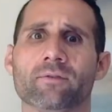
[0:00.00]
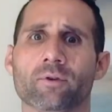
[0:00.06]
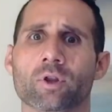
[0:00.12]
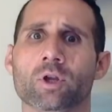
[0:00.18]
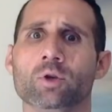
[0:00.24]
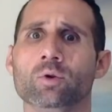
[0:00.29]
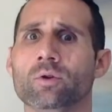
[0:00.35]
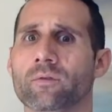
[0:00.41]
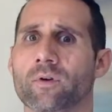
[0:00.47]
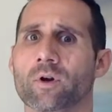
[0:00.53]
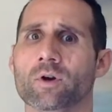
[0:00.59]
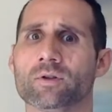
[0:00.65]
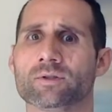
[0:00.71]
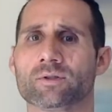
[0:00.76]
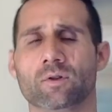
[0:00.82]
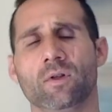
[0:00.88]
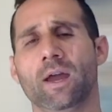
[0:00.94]
for the
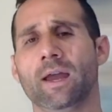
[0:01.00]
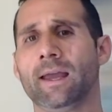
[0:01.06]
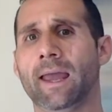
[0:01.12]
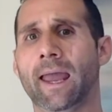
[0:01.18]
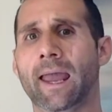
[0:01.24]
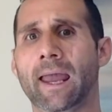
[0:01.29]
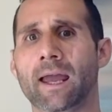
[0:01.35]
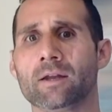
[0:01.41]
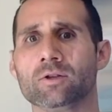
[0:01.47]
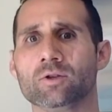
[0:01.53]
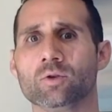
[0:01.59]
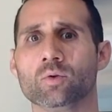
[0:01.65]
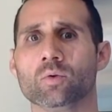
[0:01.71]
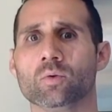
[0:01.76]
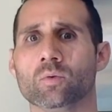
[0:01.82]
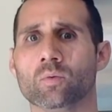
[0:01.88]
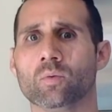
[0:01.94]
universe to like hand
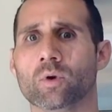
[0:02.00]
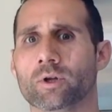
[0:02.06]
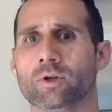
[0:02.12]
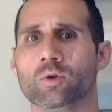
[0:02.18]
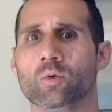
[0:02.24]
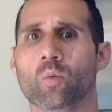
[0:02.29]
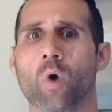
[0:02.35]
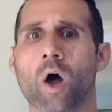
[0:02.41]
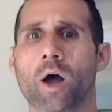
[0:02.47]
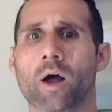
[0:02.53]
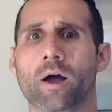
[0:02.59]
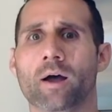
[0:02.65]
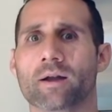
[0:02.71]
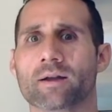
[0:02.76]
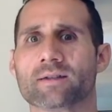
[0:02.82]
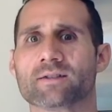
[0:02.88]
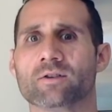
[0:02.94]
you what you want
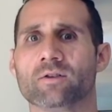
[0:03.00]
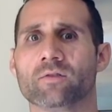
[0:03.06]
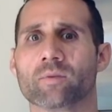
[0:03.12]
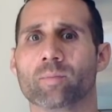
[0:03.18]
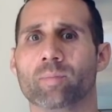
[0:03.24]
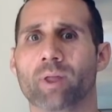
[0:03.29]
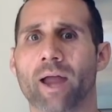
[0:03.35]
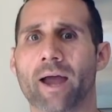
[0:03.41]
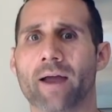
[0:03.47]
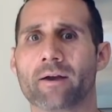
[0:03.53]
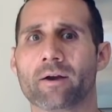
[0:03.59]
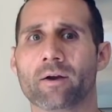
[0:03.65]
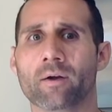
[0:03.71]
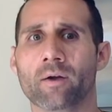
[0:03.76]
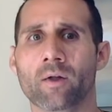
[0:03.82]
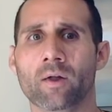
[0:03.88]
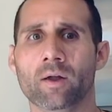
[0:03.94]
on a silver
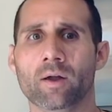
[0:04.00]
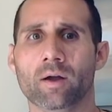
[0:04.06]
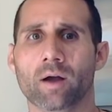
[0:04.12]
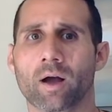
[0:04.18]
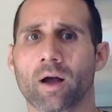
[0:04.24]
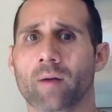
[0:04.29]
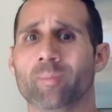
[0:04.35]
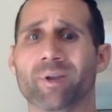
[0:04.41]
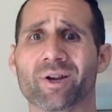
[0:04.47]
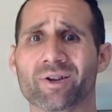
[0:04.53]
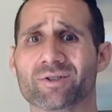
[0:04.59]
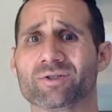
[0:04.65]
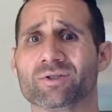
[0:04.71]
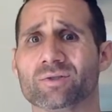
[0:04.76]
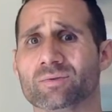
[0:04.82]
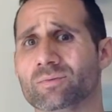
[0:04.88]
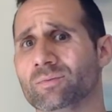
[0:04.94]
platter uh,
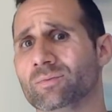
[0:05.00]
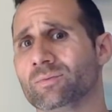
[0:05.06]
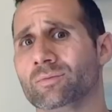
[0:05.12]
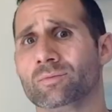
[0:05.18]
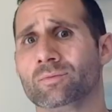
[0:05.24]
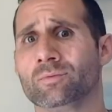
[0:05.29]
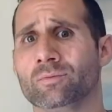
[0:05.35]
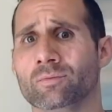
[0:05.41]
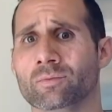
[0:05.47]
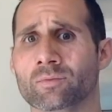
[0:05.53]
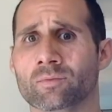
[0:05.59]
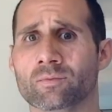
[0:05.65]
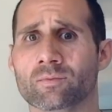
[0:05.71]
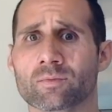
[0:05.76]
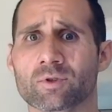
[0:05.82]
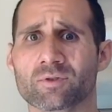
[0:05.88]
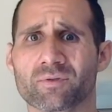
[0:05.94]
because
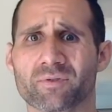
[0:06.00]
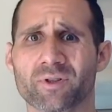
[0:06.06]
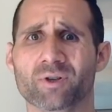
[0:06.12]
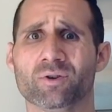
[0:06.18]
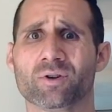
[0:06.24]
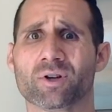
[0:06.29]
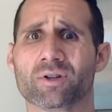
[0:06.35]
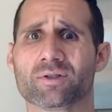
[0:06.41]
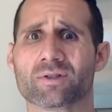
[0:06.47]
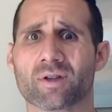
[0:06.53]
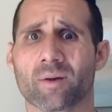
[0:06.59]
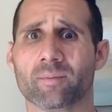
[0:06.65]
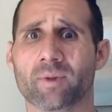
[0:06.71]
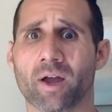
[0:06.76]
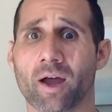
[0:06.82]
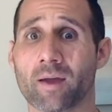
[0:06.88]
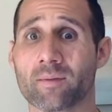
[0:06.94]
you feel good
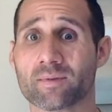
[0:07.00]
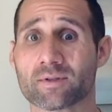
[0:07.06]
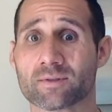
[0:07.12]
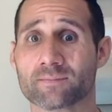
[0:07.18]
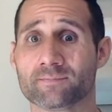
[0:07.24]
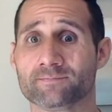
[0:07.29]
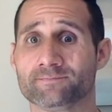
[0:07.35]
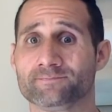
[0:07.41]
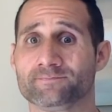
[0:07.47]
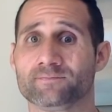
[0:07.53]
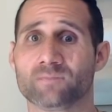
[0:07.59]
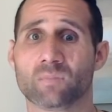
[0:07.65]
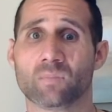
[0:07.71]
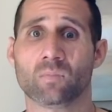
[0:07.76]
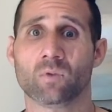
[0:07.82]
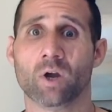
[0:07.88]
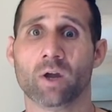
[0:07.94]
sometimes,
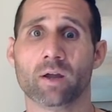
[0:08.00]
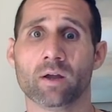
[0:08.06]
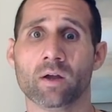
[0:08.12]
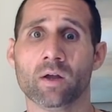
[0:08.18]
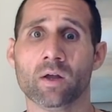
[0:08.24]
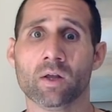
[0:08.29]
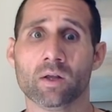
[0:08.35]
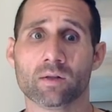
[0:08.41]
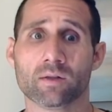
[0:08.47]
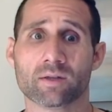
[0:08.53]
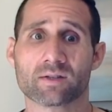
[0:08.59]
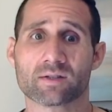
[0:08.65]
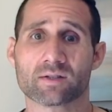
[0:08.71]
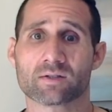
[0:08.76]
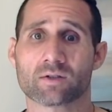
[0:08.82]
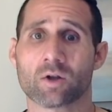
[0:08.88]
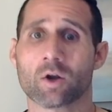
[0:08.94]
right? This
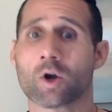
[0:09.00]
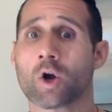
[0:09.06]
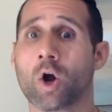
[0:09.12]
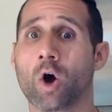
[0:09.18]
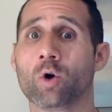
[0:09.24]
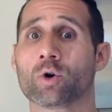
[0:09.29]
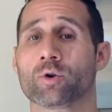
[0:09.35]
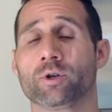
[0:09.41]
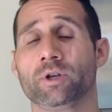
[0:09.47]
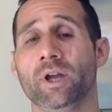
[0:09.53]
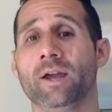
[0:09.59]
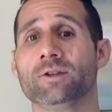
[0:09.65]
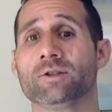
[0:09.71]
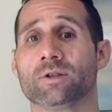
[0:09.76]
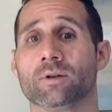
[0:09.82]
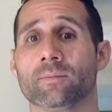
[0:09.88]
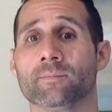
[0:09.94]
is a co
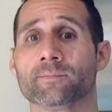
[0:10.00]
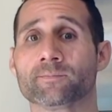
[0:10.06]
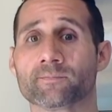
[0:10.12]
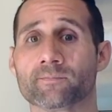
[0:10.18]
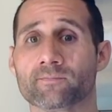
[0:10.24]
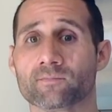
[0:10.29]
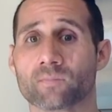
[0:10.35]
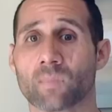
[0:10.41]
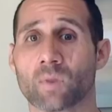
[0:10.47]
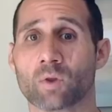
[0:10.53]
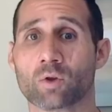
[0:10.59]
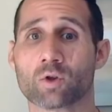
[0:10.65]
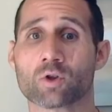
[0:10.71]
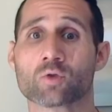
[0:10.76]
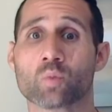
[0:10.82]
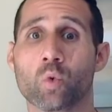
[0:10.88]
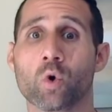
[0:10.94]
creation.
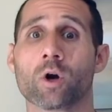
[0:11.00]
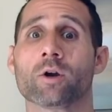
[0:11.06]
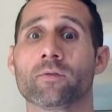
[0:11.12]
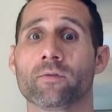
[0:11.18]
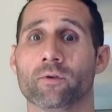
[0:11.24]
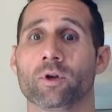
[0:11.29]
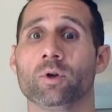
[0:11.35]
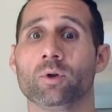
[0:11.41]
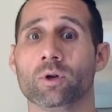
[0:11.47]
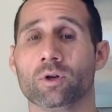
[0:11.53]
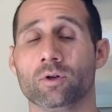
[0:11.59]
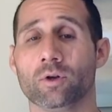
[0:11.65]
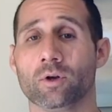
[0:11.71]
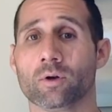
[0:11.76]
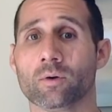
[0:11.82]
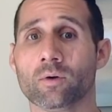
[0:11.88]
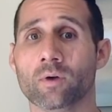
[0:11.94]
There's work for you to
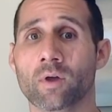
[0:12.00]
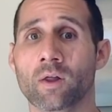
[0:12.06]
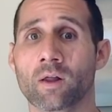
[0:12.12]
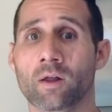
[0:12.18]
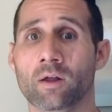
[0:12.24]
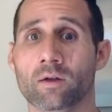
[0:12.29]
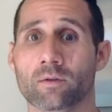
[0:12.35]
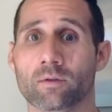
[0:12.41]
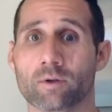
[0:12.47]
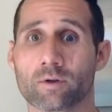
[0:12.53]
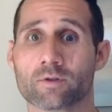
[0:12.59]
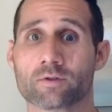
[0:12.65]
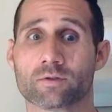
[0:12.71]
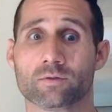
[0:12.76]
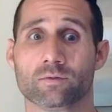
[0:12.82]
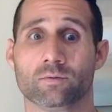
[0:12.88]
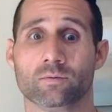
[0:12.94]
do,
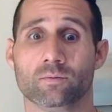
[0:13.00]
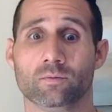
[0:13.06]
there's